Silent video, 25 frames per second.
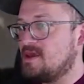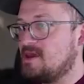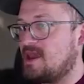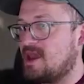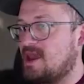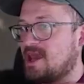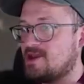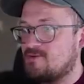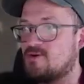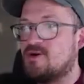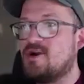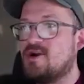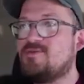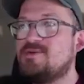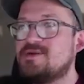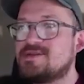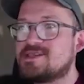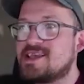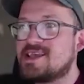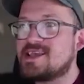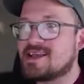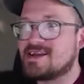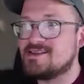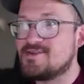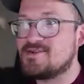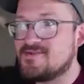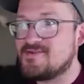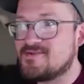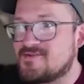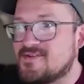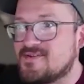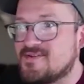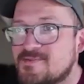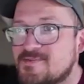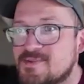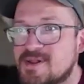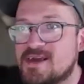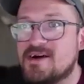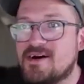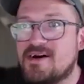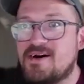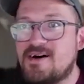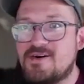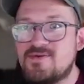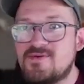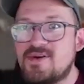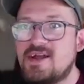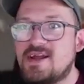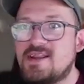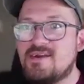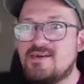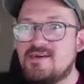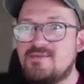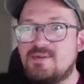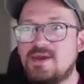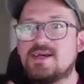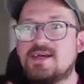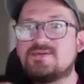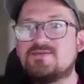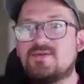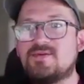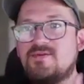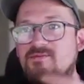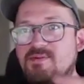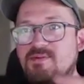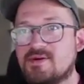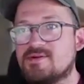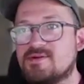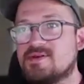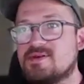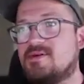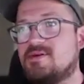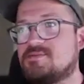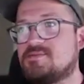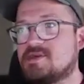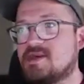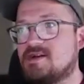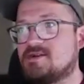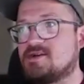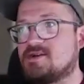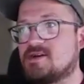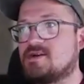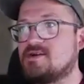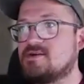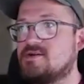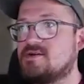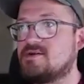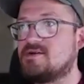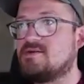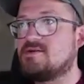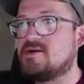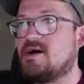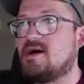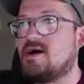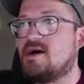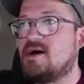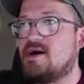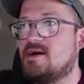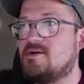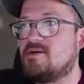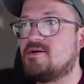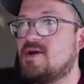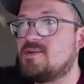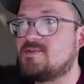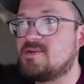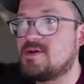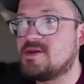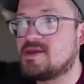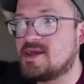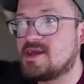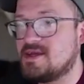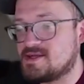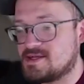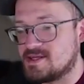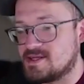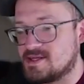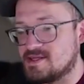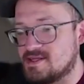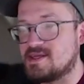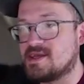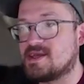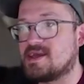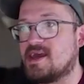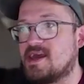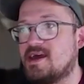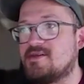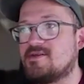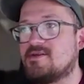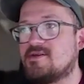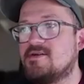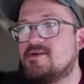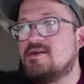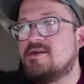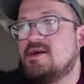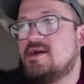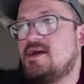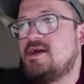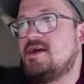And we're almost like a little family already because we built up such a good uh, reputation together.